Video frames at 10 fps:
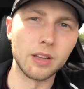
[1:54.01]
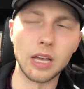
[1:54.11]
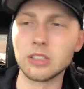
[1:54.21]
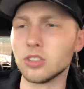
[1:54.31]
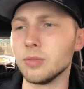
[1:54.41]

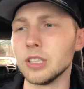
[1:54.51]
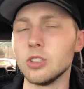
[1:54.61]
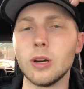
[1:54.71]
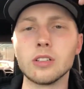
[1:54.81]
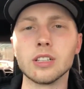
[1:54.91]
Actually about
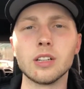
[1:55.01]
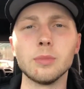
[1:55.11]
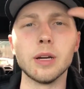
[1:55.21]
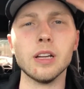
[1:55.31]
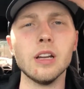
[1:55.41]
2 hours
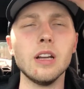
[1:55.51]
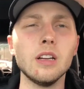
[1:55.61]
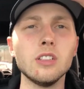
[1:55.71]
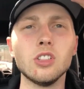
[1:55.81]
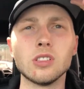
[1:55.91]
later, but
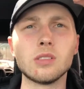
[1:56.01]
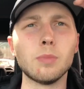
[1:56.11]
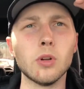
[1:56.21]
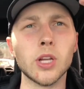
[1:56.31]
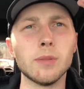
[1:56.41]
just
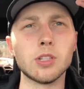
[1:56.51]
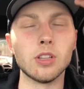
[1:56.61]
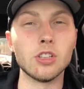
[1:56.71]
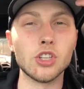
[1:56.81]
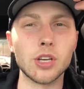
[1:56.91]
pulled up
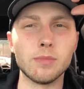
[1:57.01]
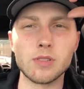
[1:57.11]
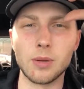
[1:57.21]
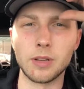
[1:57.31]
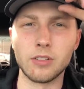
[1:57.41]
to the gym.
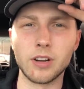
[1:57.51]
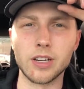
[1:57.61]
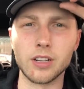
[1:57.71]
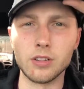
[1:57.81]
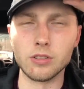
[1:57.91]
So I'm getting
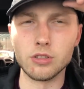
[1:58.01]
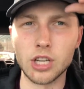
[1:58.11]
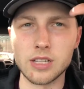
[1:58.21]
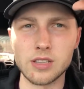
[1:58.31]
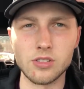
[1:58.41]
ready to go do
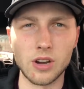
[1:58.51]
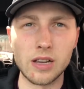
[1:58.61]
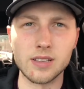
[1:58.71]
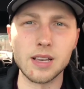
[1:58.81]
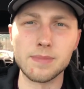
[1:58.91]
chest and
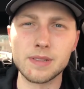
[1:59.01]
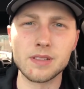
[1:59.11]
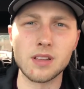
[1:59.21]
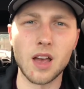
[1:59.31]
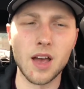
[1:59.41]
triceps.